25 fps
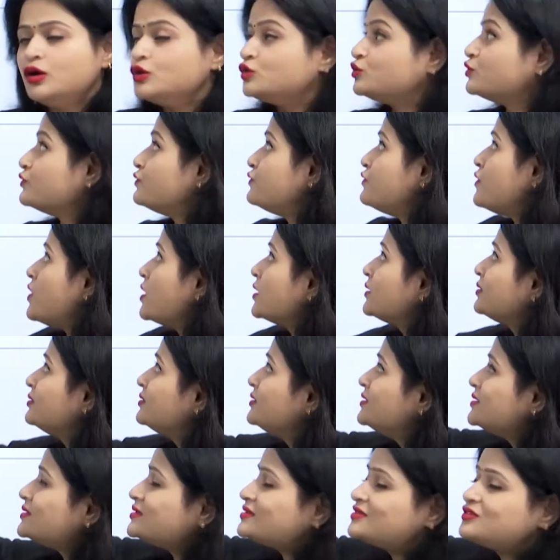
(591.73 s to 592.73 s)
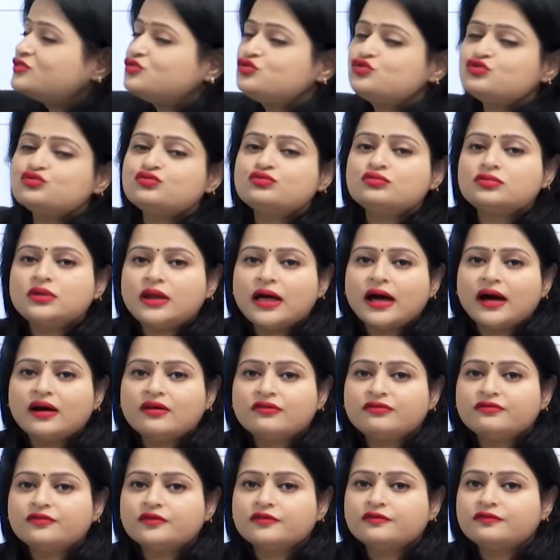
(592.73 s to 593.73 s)
So, for this 2
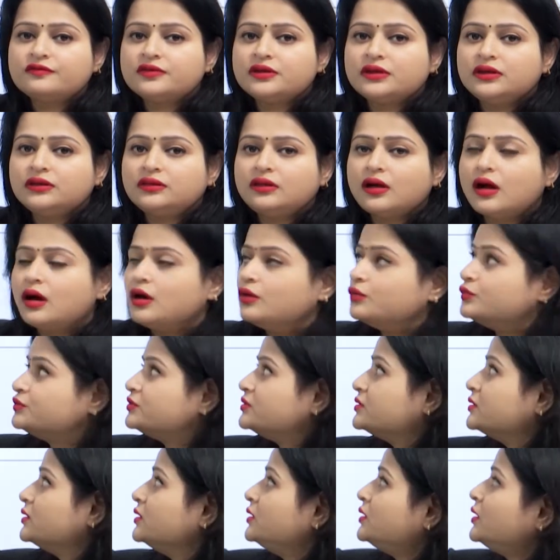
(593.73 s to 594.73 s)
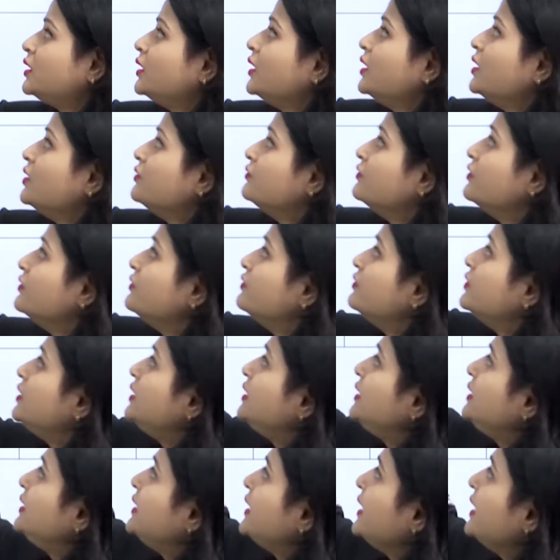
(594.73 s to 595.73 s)
lakh 50,000, we will
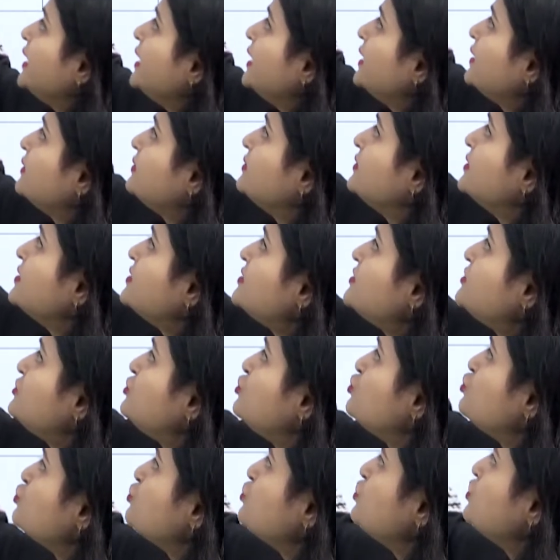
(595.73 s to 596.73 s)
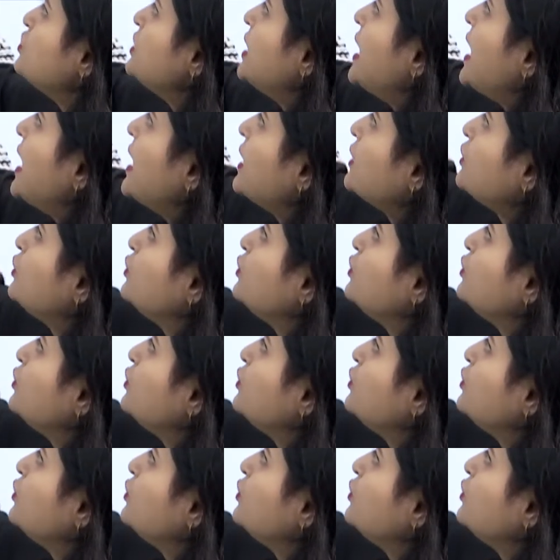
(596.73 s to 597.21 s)
take this 2 lakh